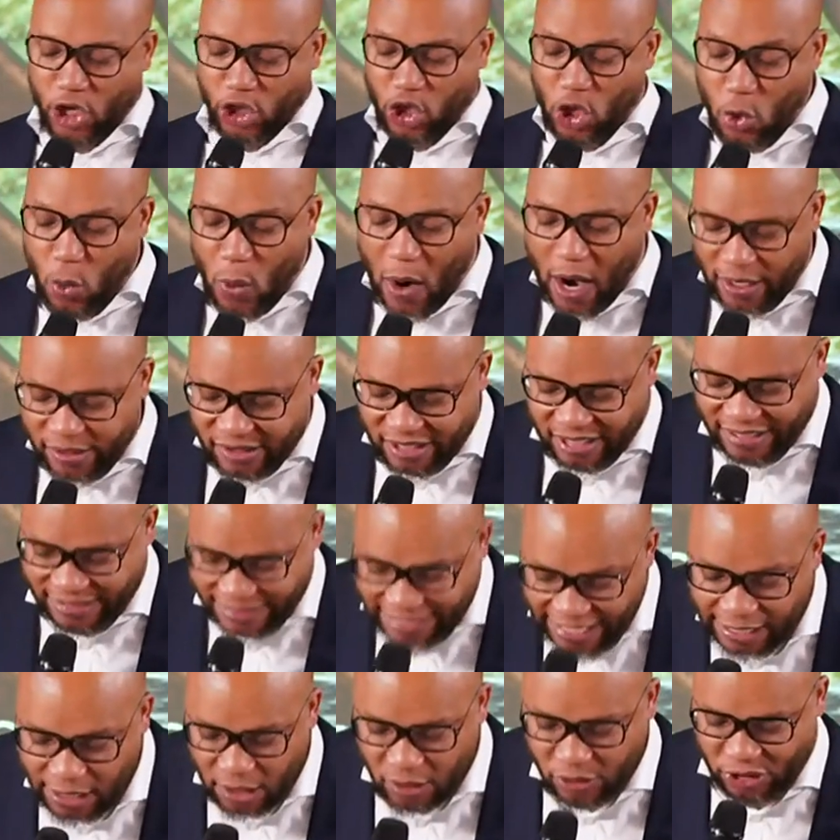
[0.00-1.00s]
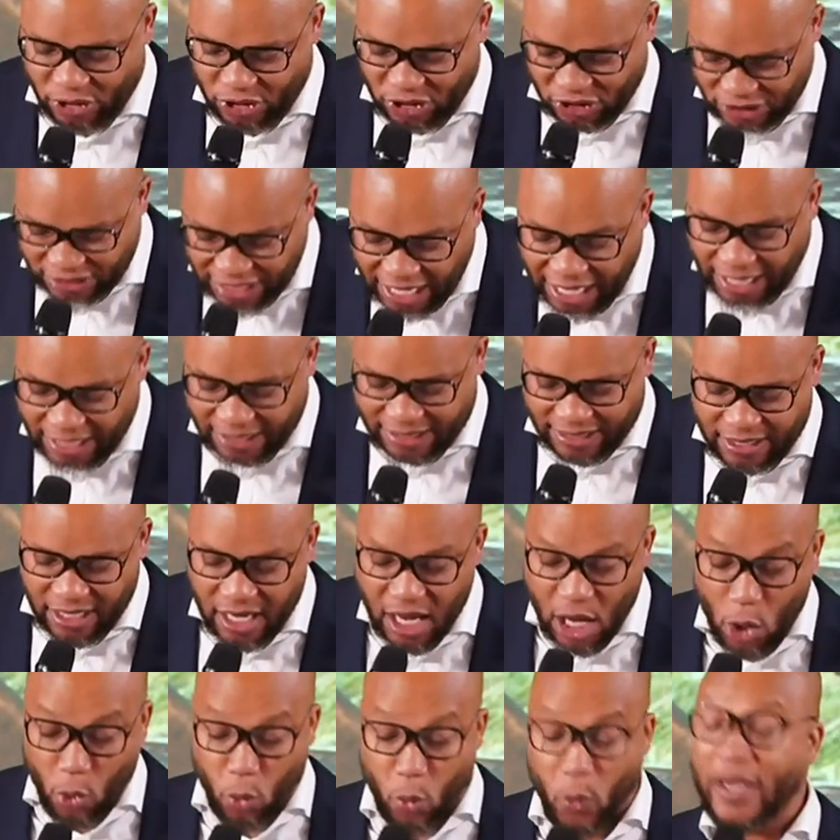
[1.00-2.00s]
you are still stuck.
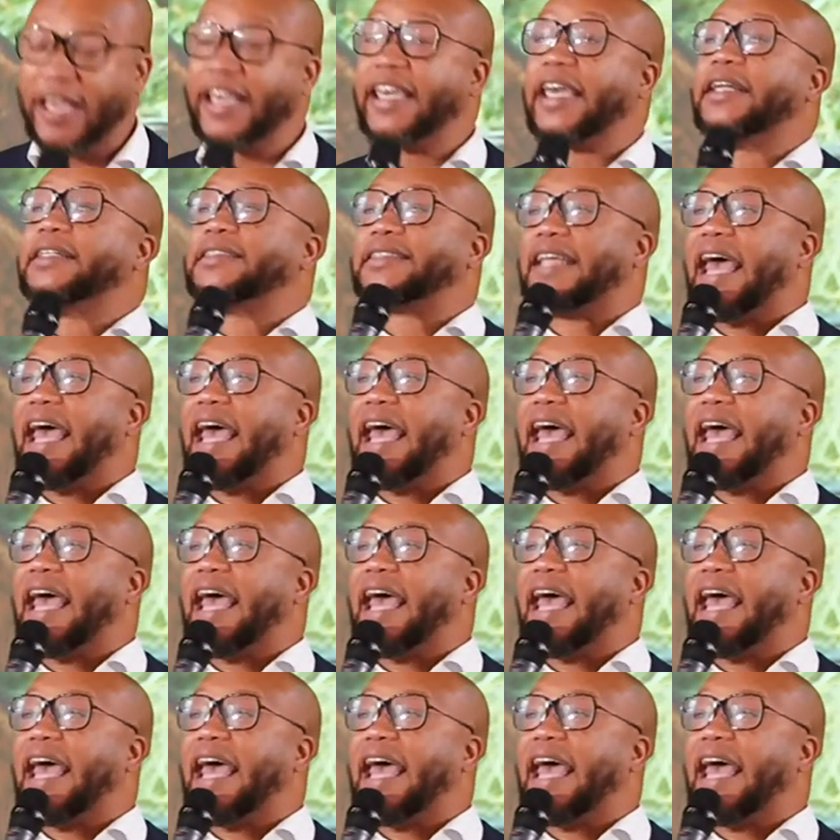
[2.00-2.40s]
We can